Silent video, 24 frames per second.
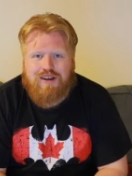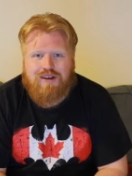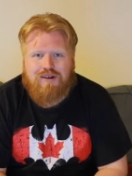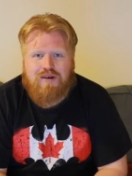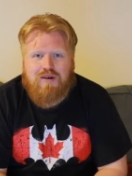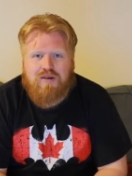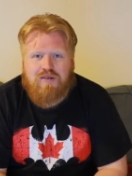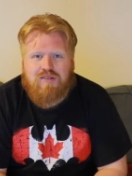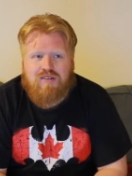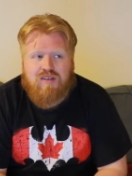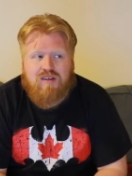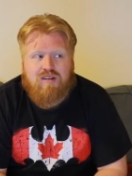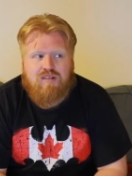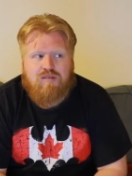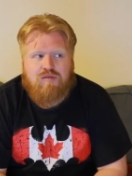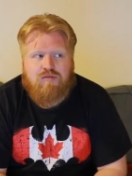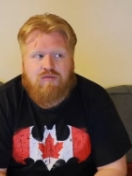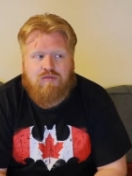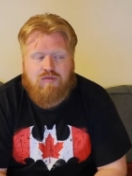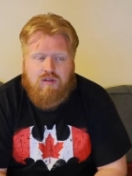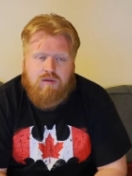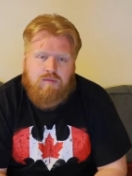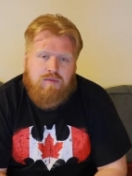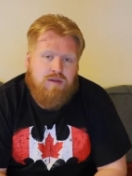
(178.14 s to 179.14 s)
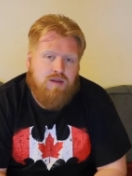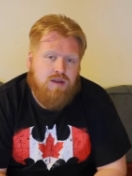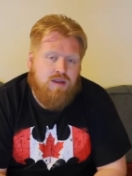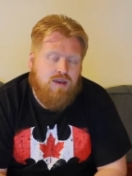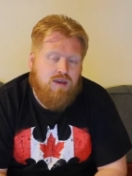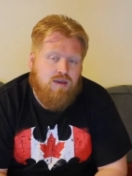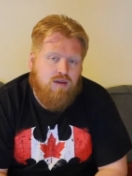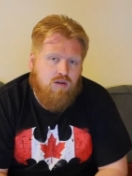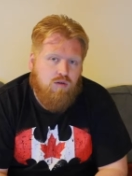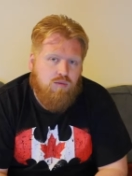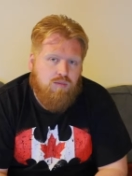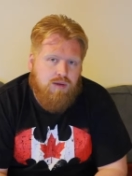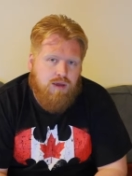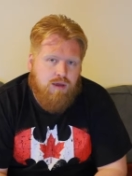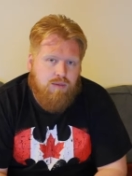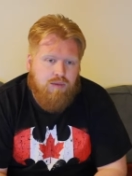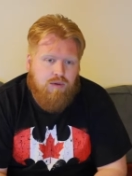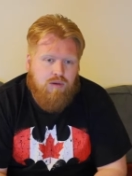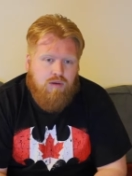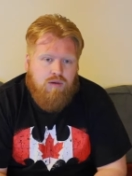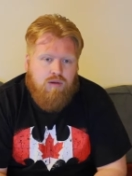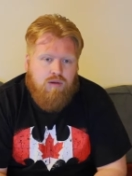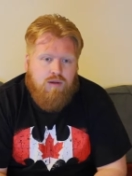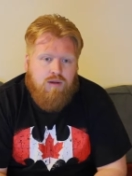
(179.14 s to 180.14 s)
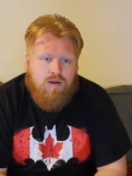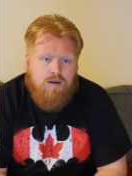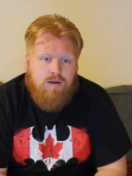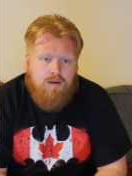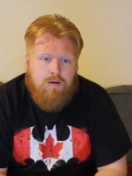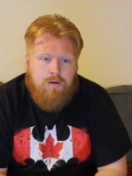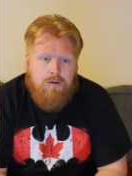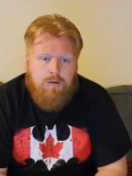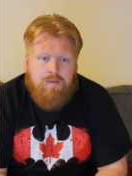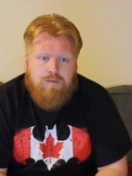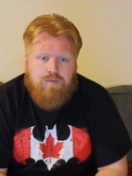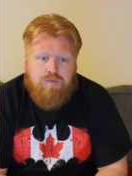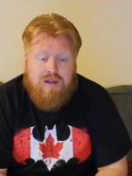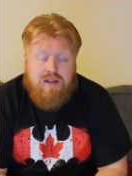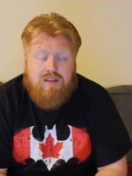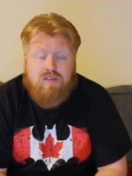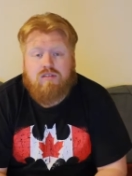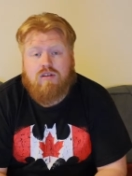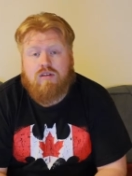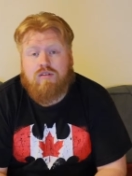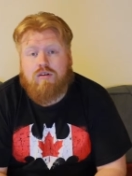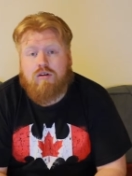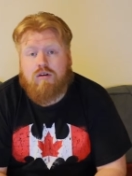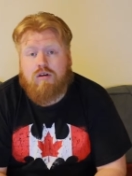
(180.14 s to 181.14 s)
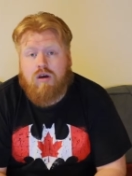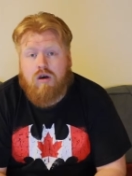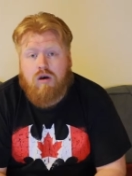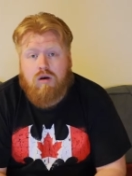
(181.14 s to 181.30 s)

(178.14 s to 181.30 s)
heroes that flippantly kill people, that's not their